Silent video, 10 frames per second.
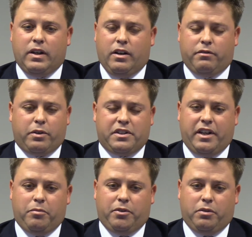For
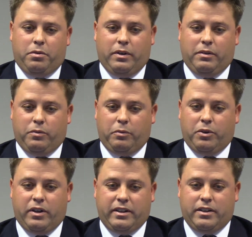example, when
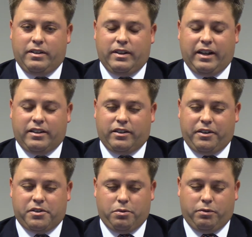we're at the high
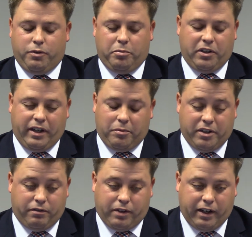school football games on
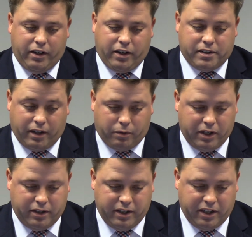Friday nights, I
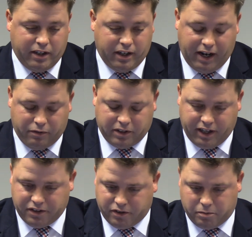read the
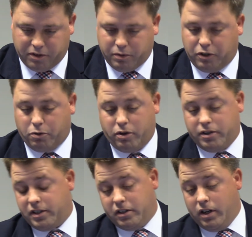advertisers between
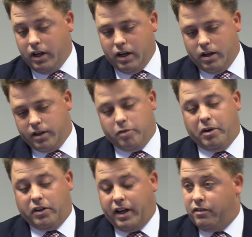quarters, and you
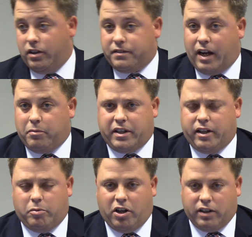barely have enough time to get
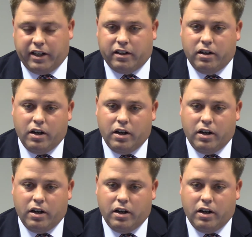them all in.